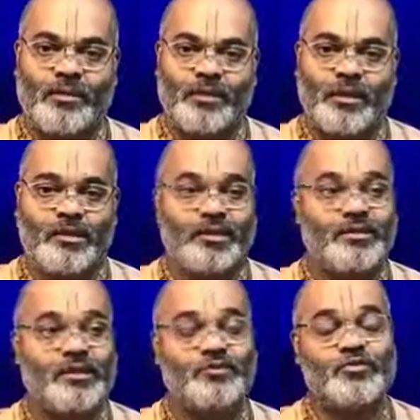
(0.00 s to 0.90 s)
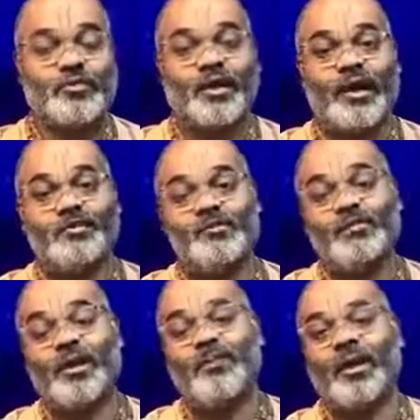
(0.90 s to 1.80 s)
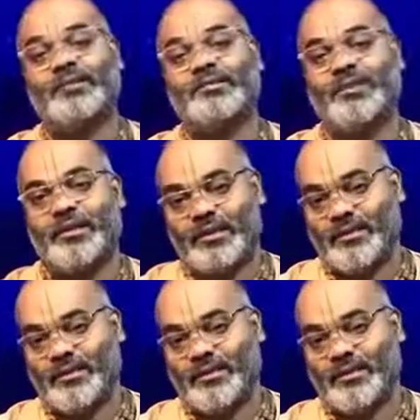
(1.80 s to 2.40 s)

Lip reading: Conditioned soul has no capacity.